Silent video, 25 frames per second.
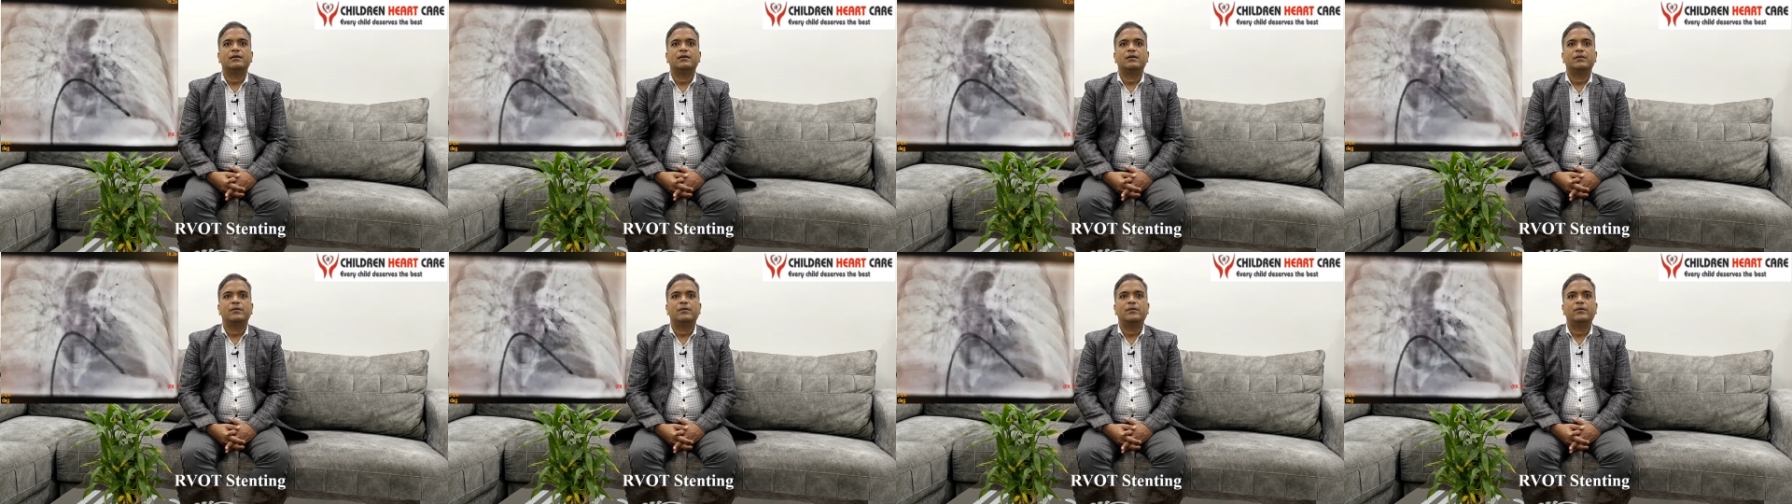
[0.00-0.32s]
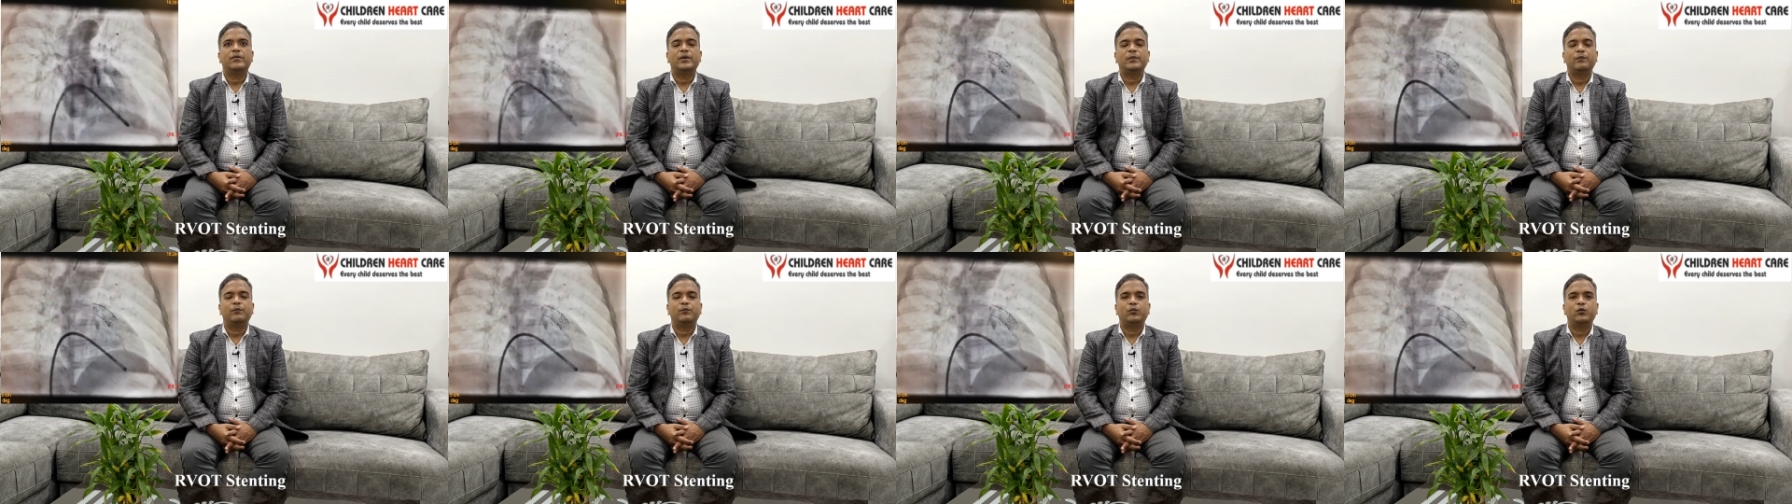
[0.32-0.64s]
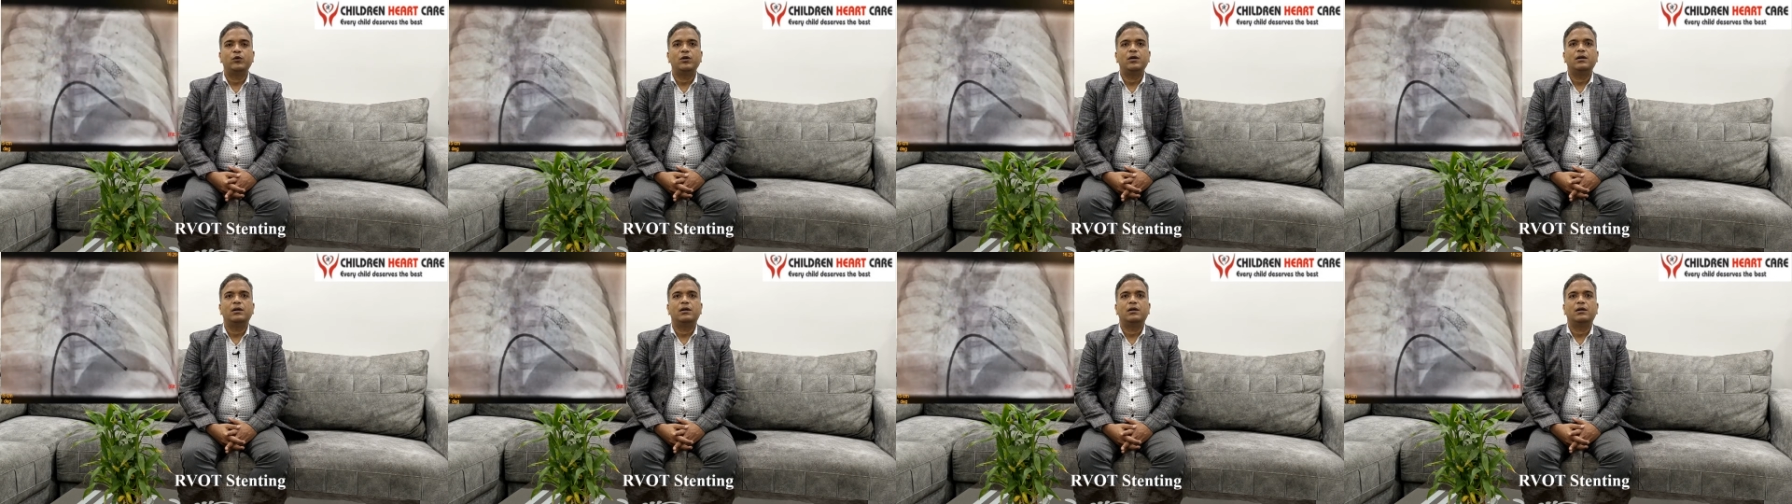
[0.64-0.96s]
We
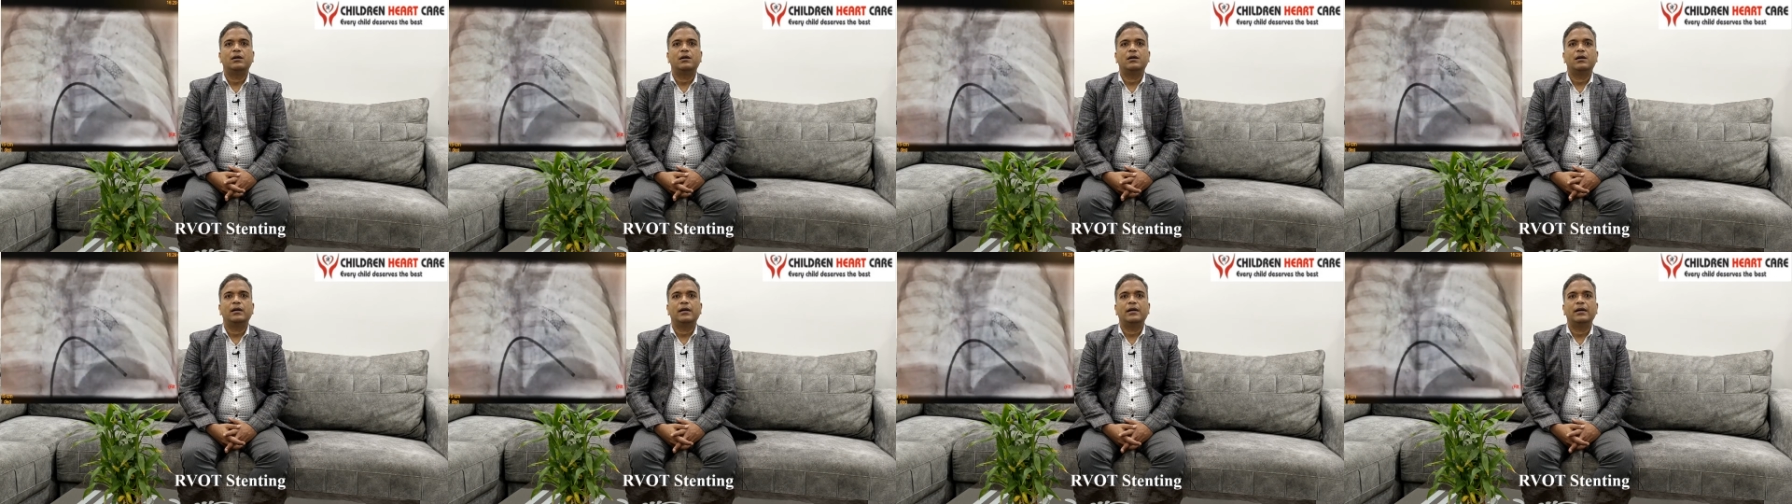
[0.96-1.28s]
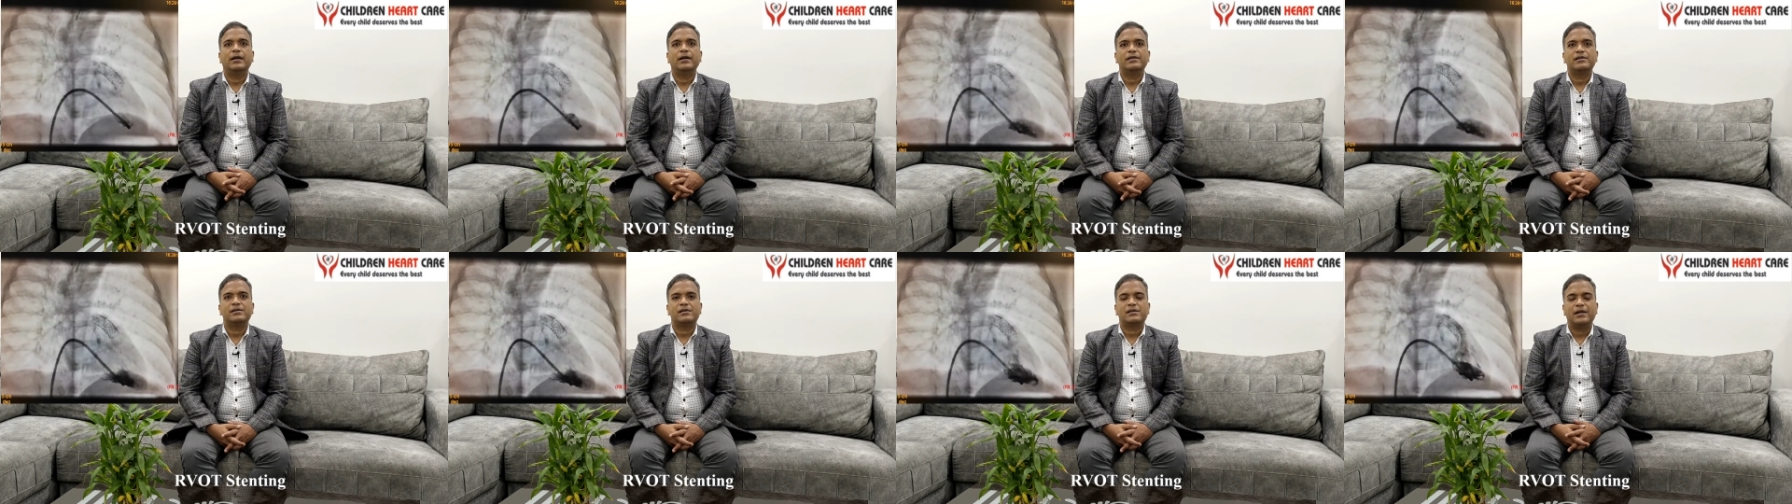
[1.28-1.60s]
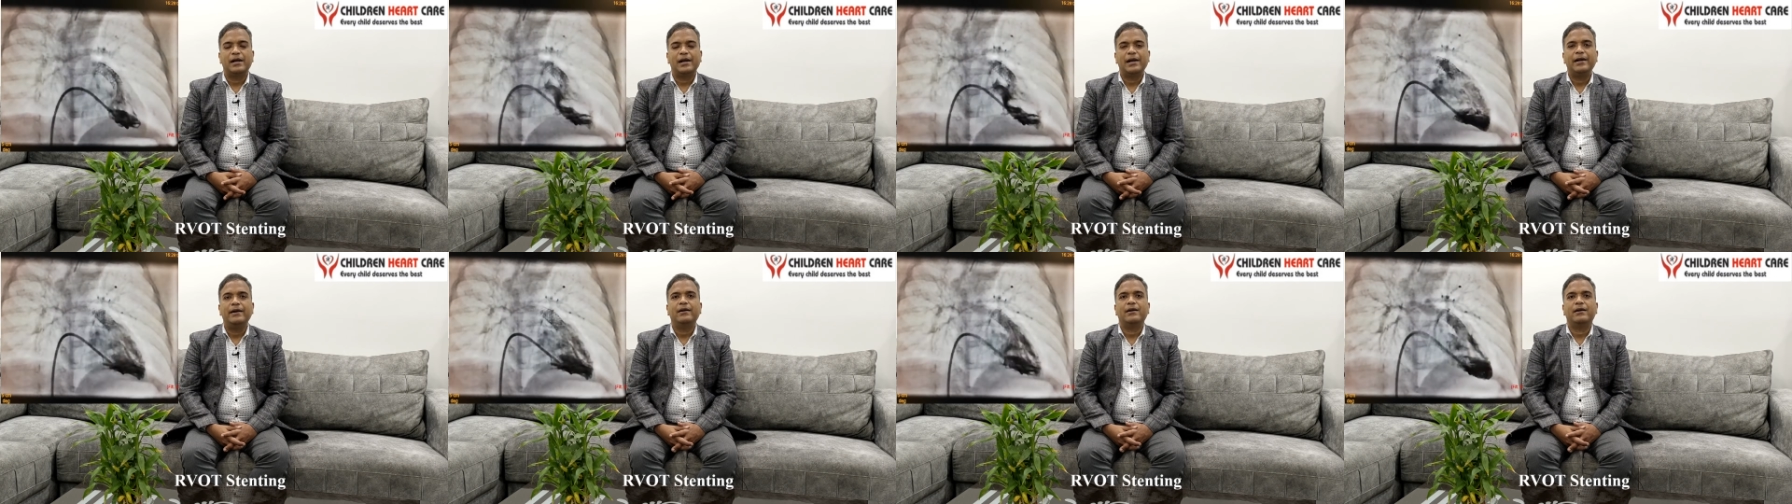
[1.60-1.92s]
put a
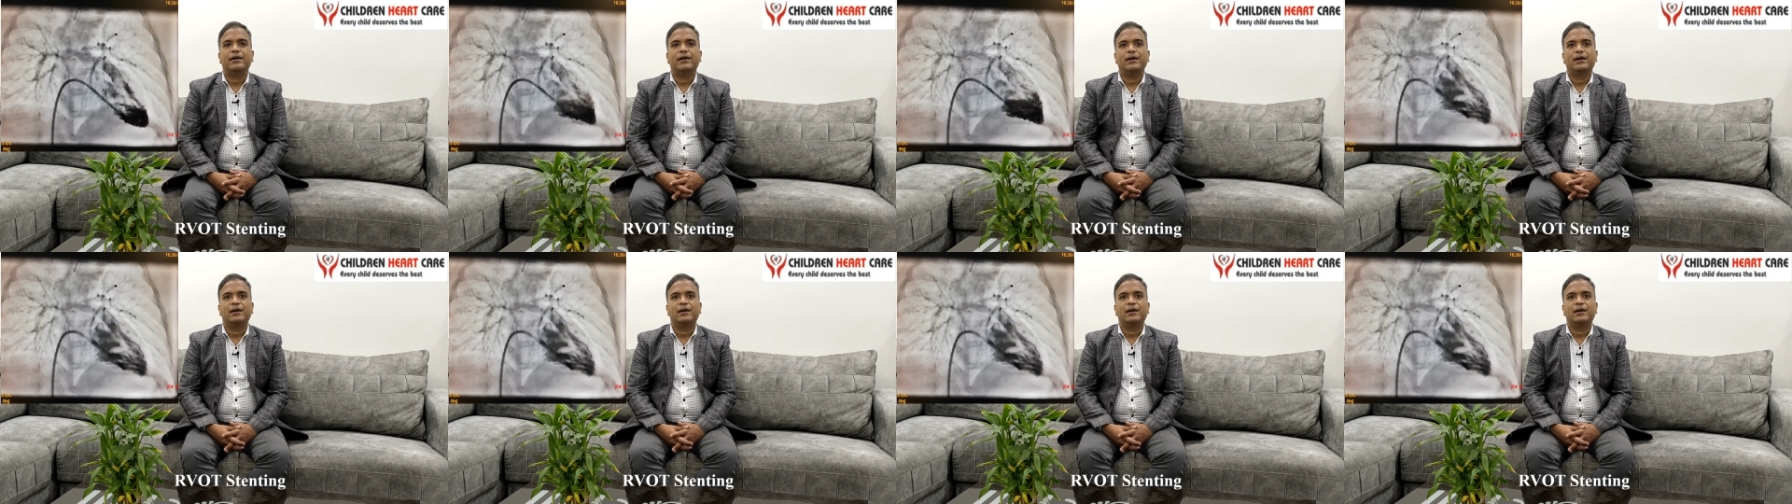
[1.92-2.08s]
stent